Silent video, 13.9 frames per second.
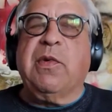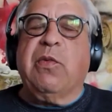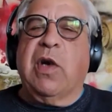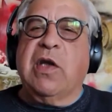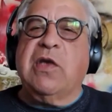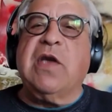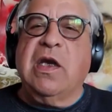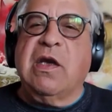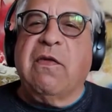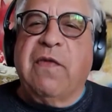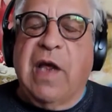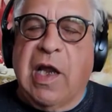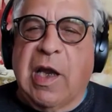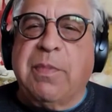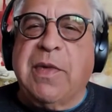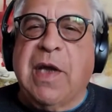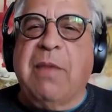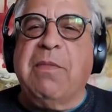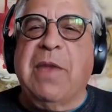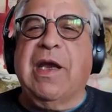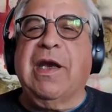When I say developed, I
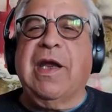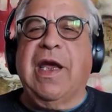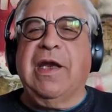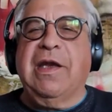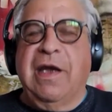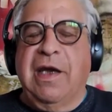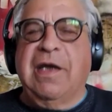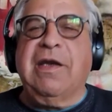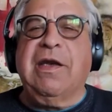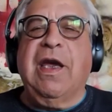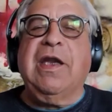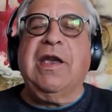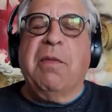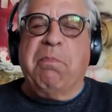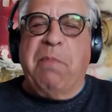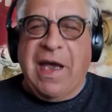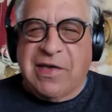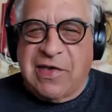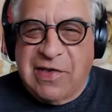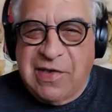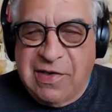mean in the
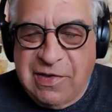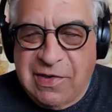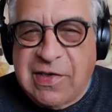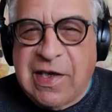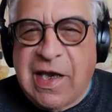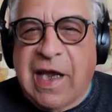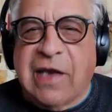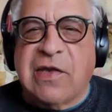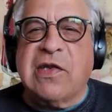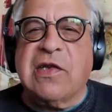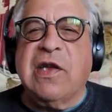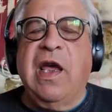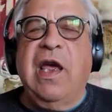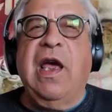best sense